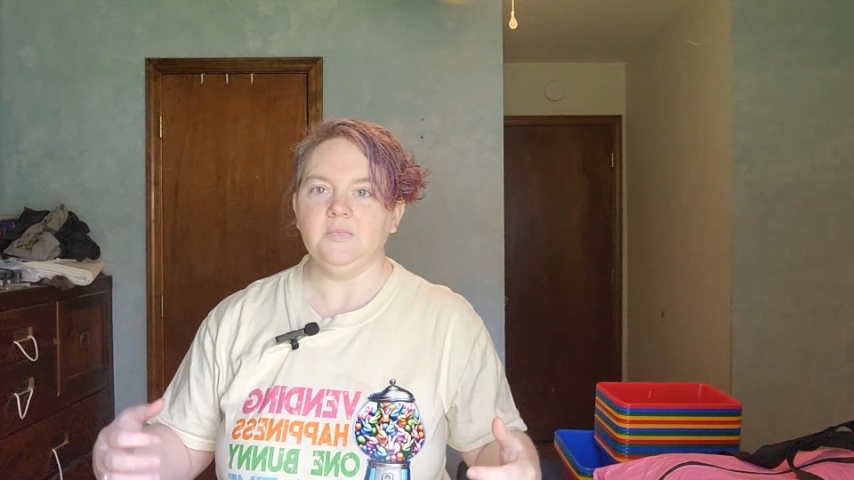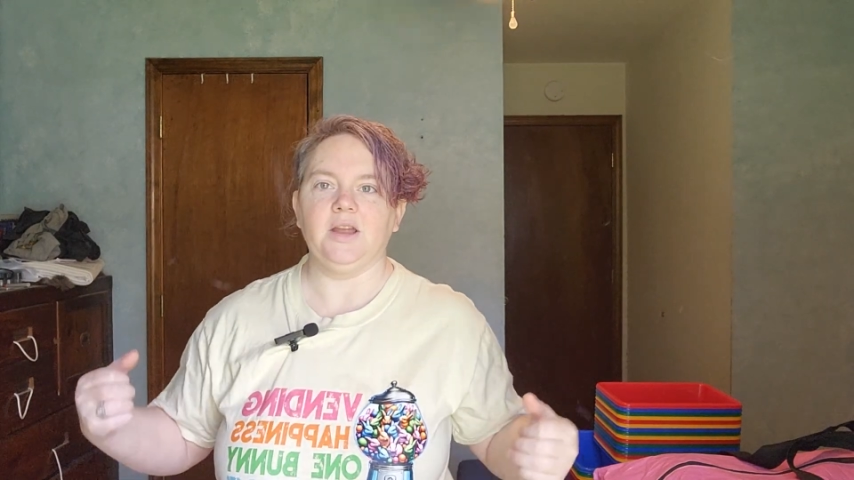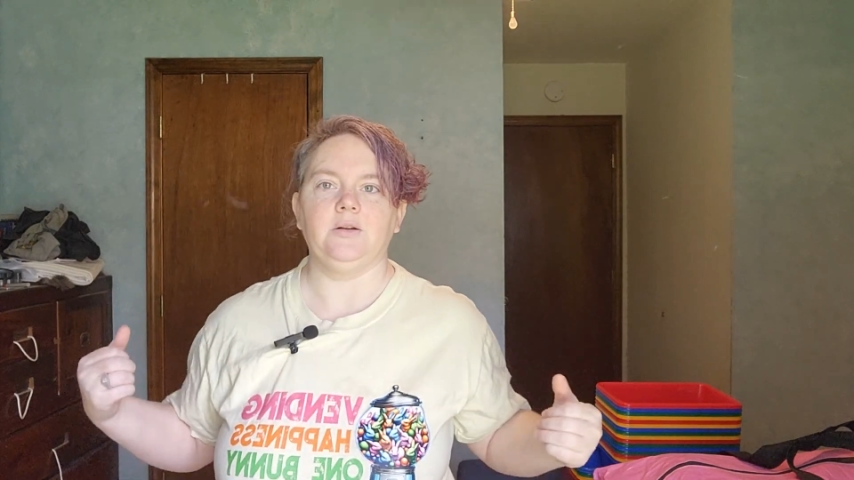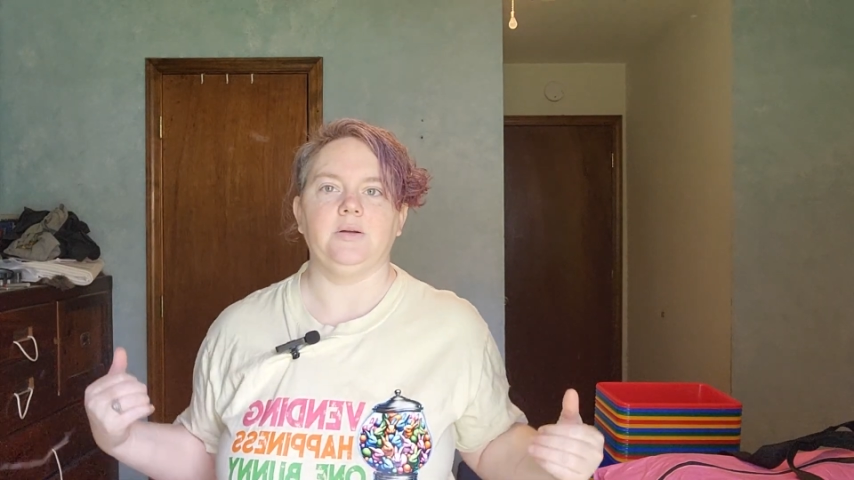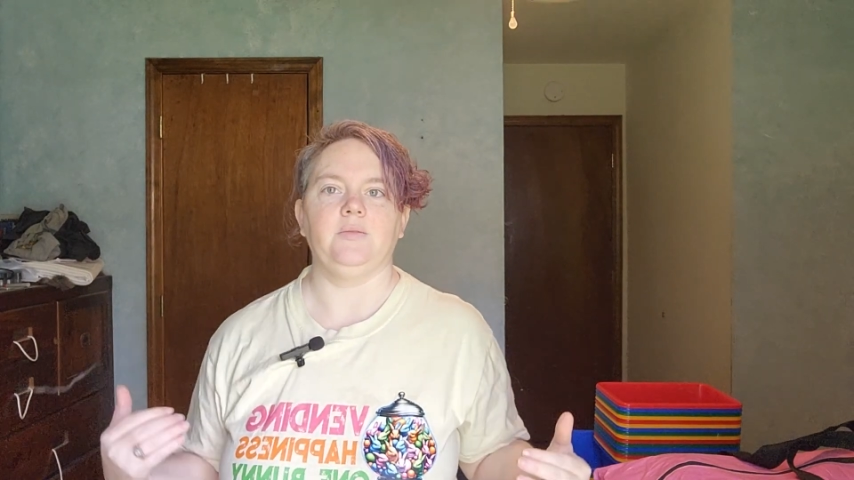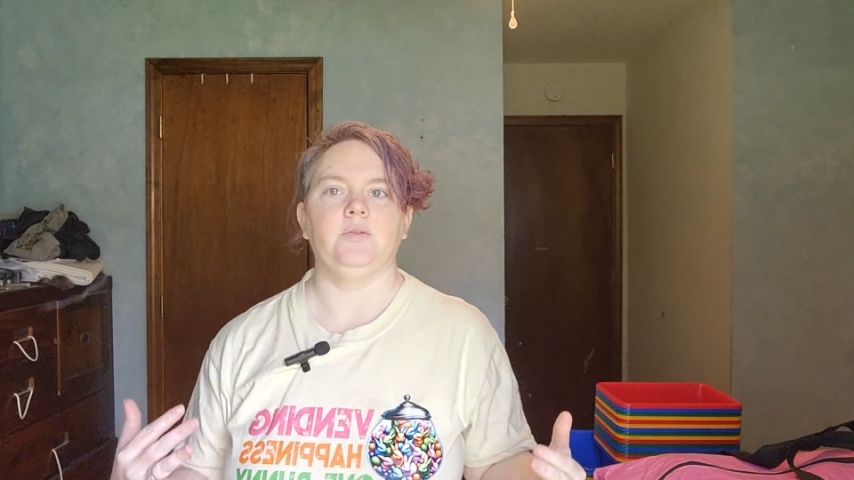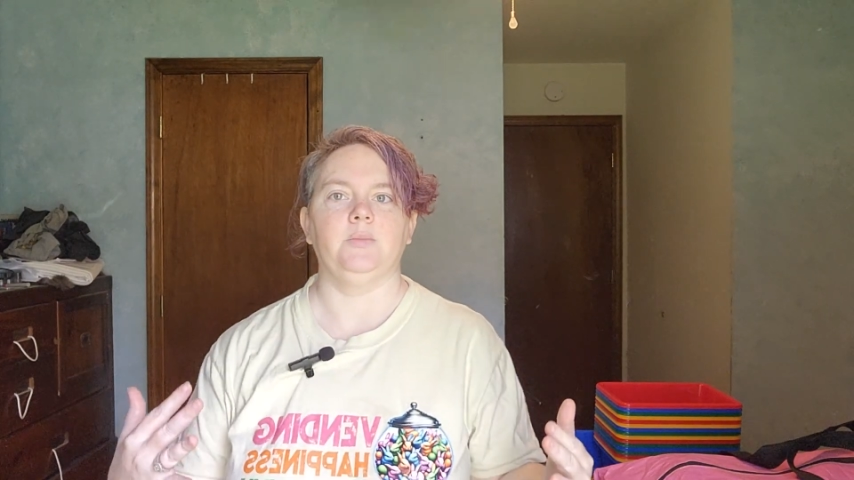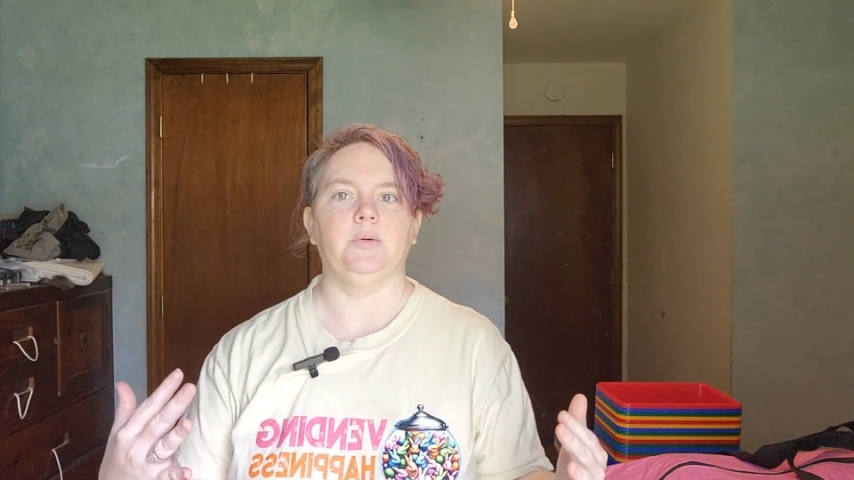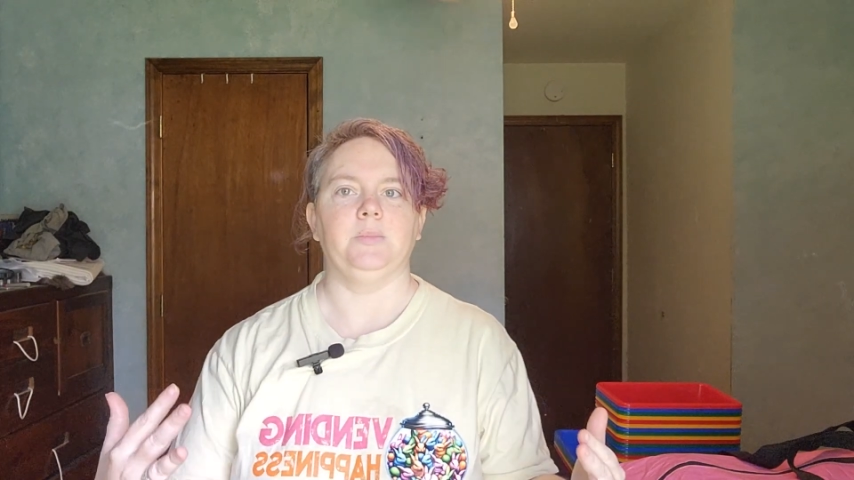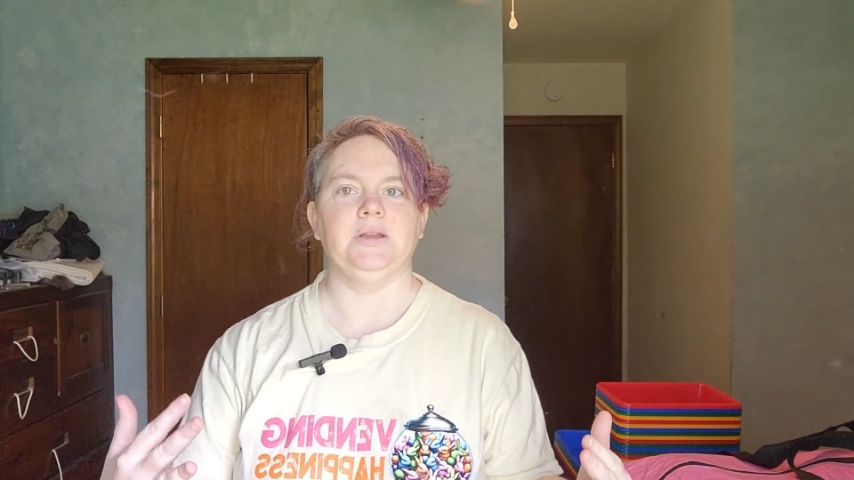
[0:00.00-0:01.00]
I don't have the
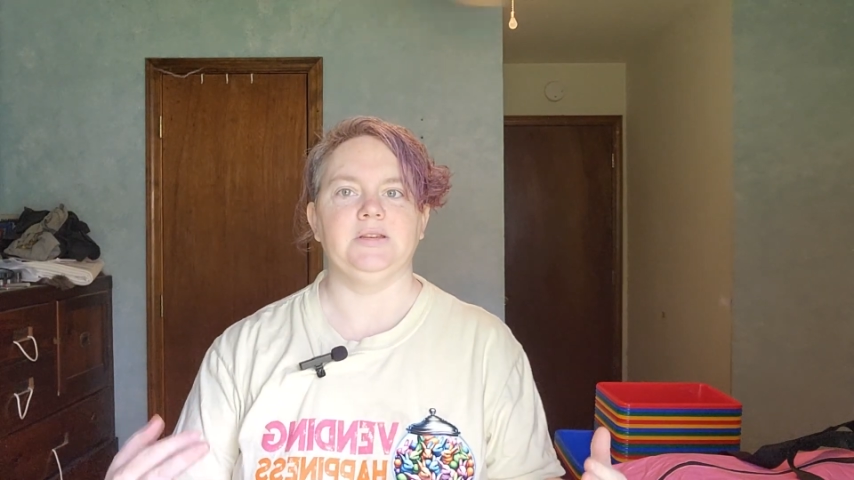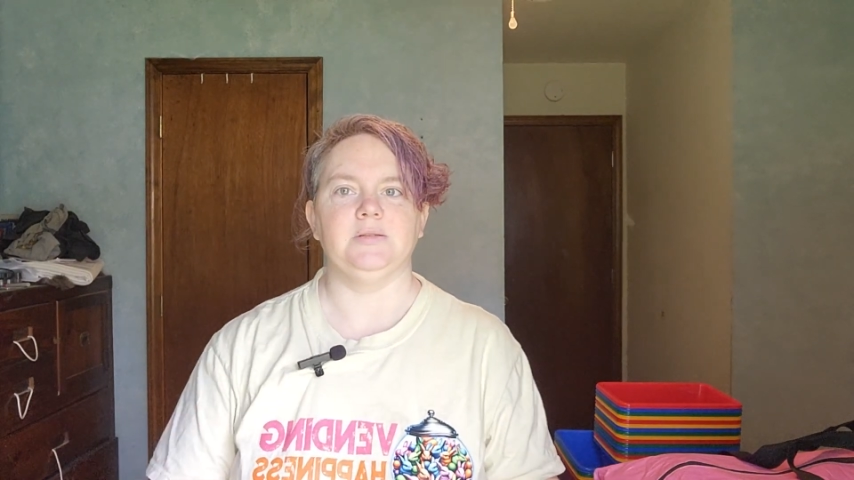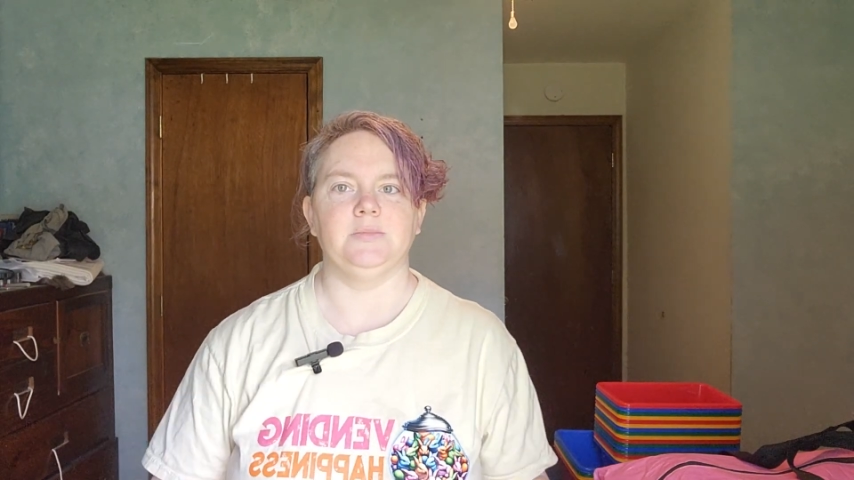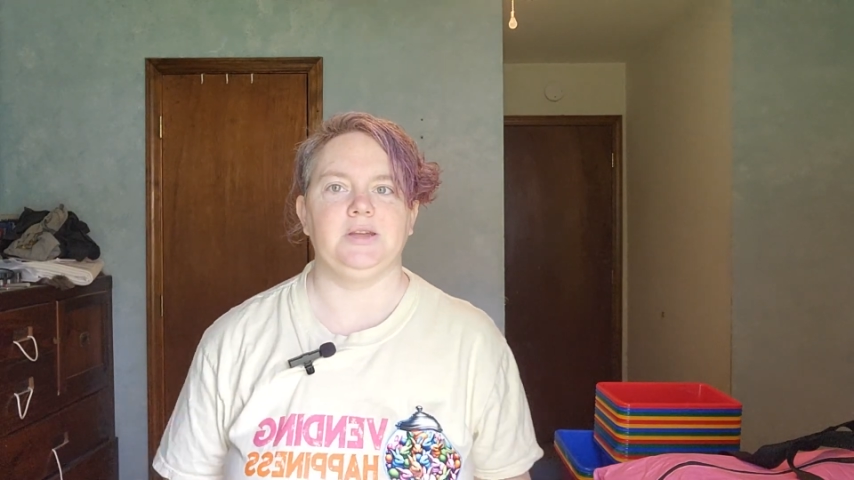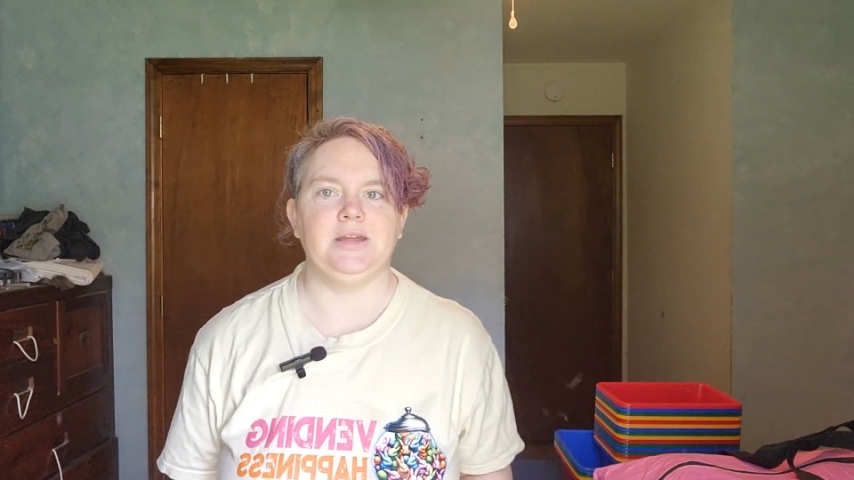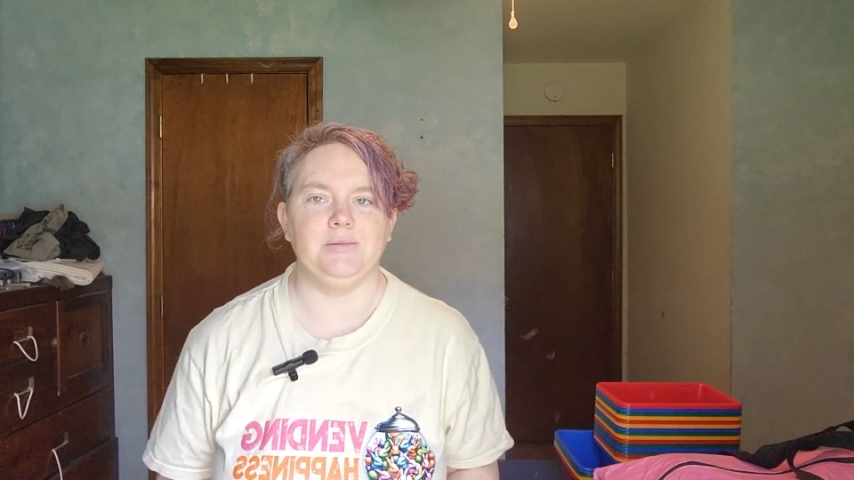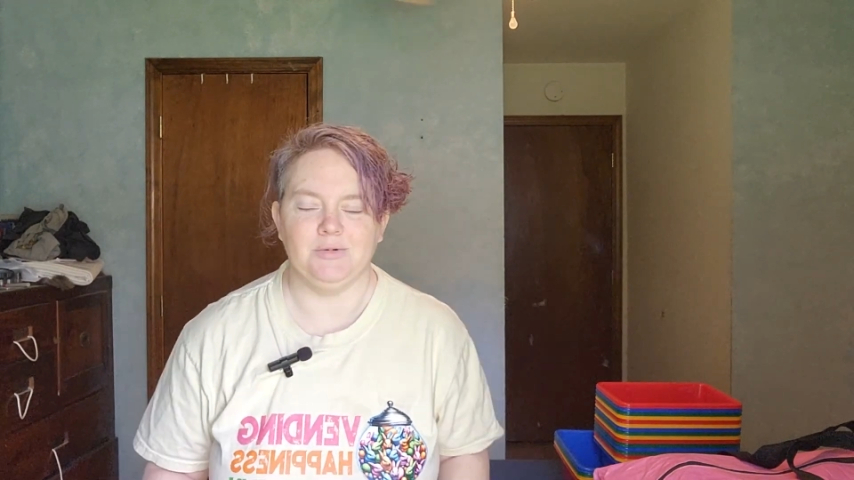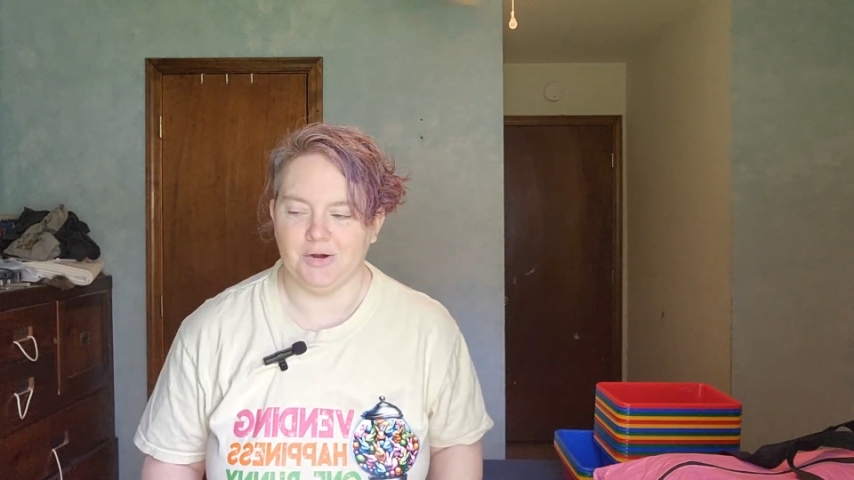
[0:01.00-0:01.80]
momentum to keep